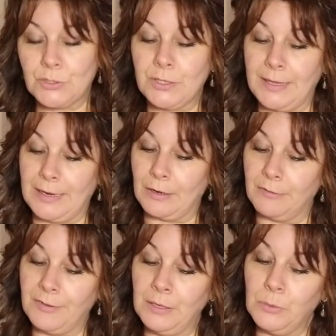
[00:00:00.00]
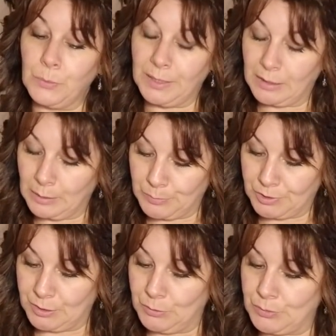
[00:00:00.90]
to the Hierophant when it comes
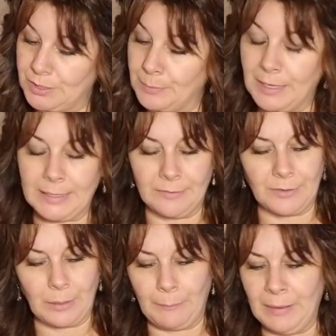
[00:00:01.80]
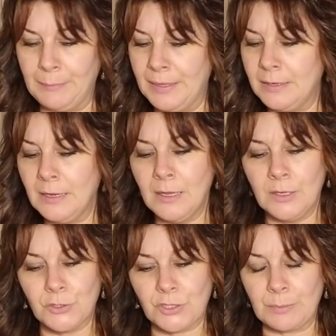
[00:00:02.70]
to some kind of commitment,
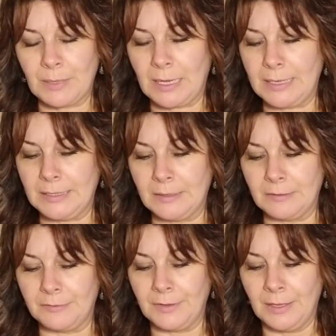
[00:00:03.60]
some kind of